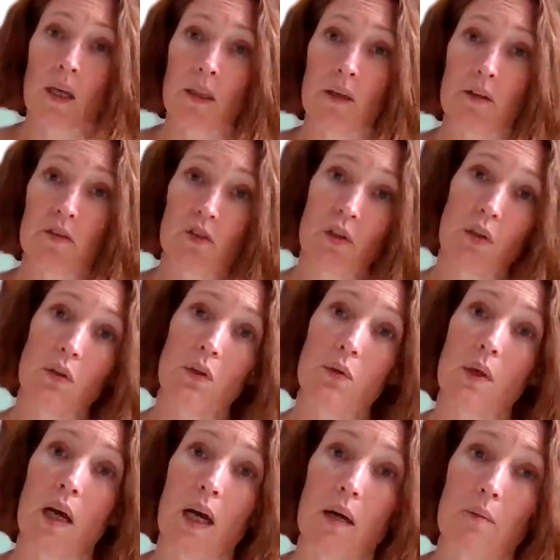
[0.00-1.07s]
There are two
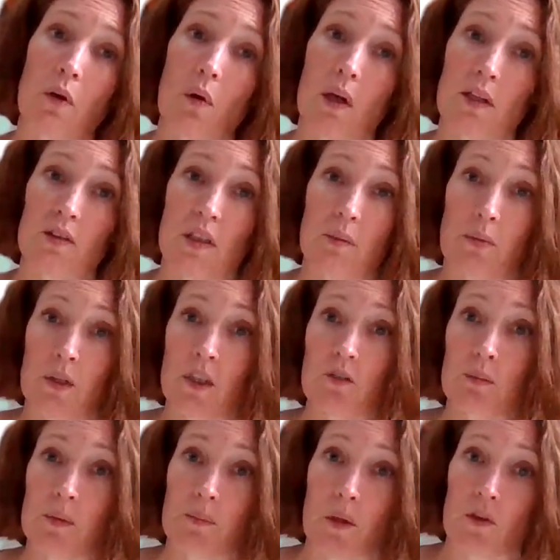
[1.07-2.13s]
quality
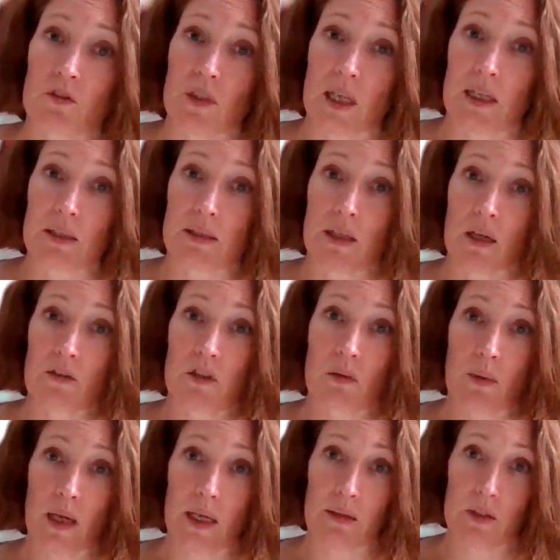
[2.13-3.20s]
improvement projects
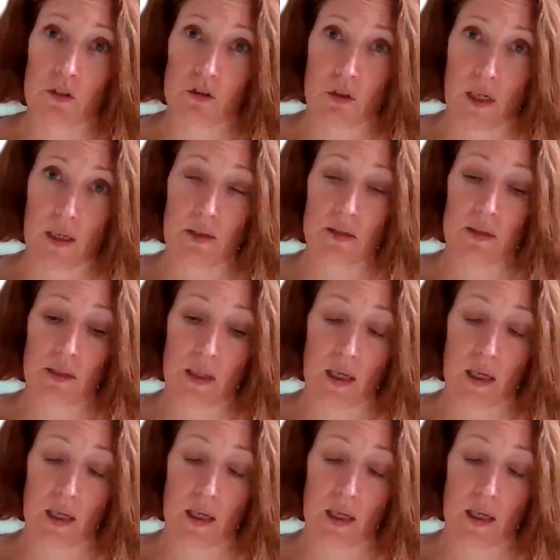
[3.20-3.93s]
underway in the Trust,